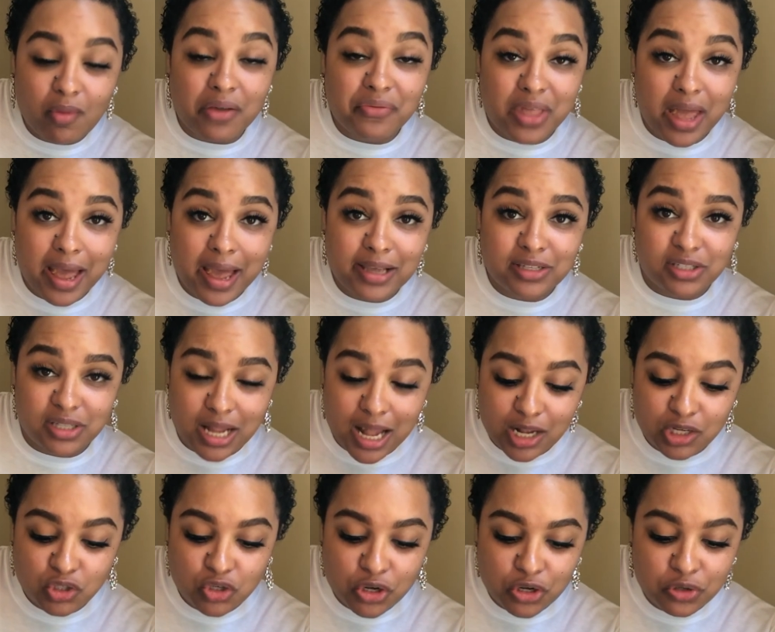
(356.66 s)
that has
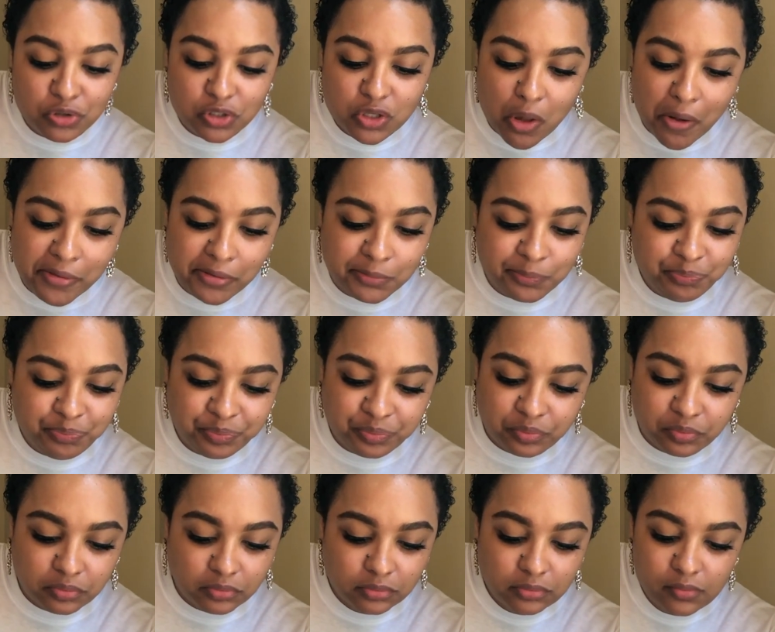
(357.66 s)
nachos,
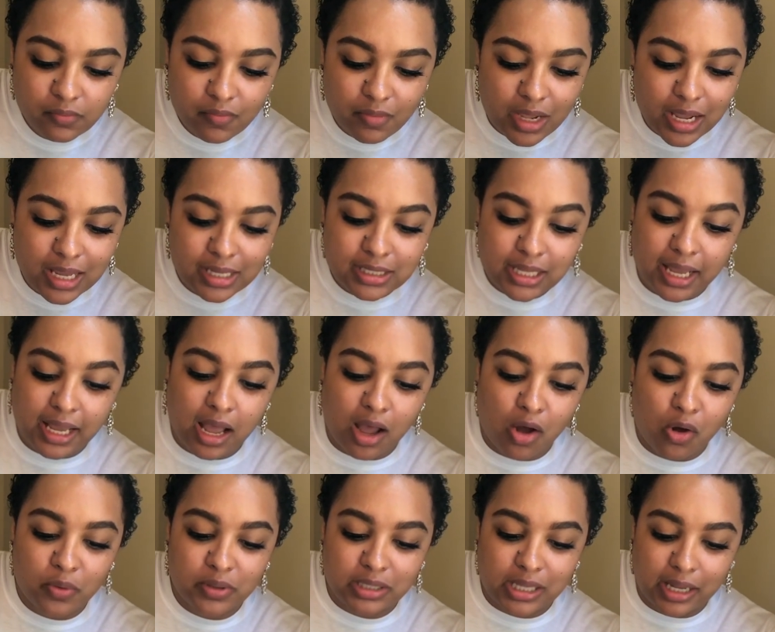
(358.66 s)
it's like I
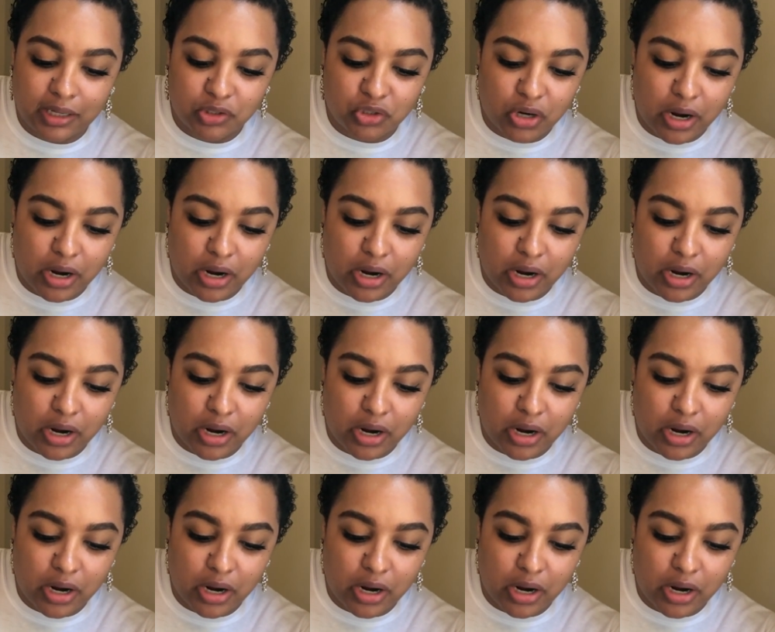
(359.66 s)
always gotta